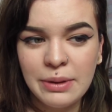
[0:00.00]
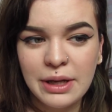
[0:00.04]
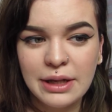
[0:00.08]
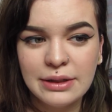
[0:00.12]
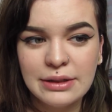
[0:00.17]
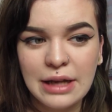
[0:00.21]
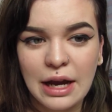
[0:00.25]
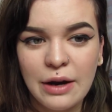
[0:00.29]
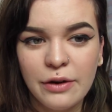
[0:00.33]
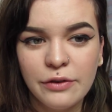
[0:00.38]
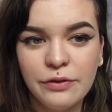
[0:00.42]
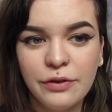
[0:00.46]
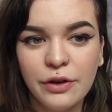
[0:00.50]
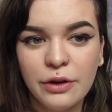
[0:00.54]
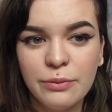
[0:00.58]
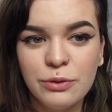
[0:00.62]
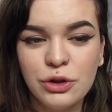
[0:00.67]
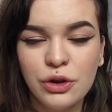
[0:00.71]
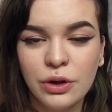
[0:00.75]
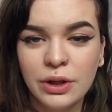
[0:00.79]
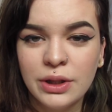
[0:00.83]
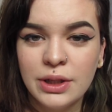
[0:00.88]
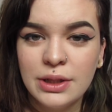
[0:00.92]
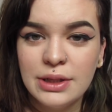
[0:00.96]
because I would
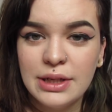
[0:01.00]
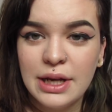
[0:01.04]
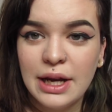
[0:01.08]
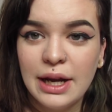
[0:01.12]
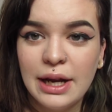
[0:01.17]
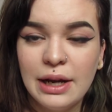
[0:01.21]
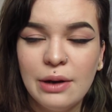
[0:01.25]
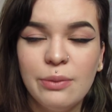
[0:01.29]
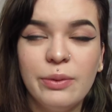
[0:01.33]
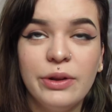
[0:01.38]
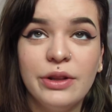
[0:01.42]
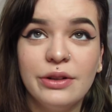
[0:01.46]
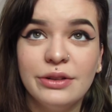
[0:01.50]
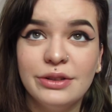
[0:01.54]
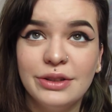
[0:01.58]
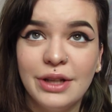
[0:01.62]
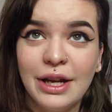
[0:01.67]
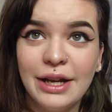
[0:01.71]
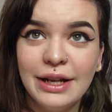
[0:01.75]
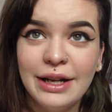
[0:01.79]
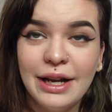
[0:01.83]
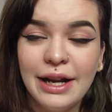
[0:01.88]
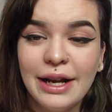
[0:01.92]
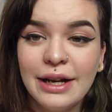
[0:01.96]
film during the day when there's
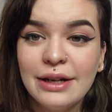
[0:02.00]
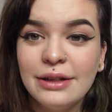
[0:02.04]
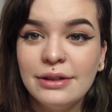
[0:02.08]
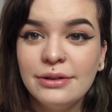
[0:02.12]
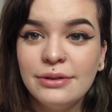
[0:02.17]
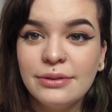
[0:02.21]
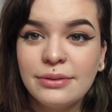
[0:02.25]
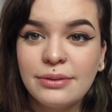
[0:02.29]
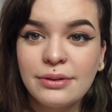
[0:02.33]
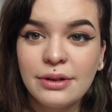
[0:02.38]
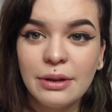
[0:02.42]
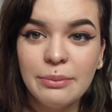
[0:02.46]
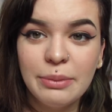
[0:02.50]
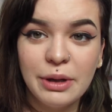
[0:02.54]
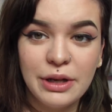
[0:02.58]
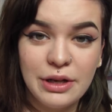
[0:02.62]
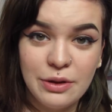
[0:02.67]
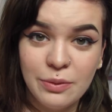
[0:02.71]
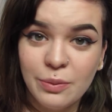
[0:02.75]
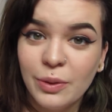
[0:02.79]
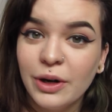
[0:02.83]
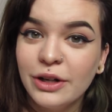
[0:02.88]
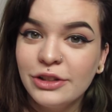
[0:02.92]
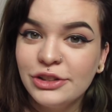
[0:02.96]
lighting, but
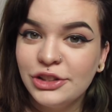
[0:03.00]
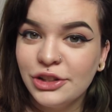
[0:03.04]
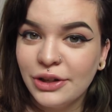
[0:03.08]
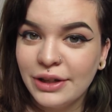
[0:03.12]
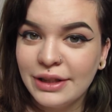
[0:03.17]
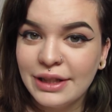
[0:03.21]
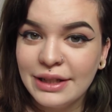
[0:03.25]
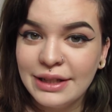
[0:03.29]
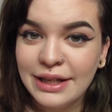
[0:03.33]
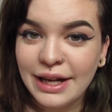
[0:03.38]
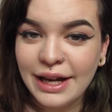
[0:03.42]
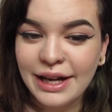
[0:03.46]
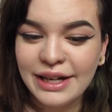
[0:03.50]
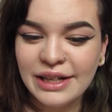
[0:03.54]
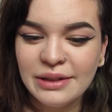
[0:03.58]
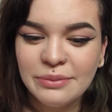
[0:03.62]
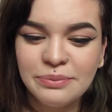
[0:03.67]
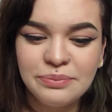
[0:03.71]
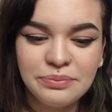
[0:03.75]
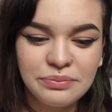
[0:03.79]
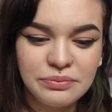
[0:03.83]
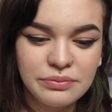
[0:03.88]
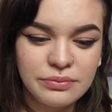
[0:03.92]
he works during the day.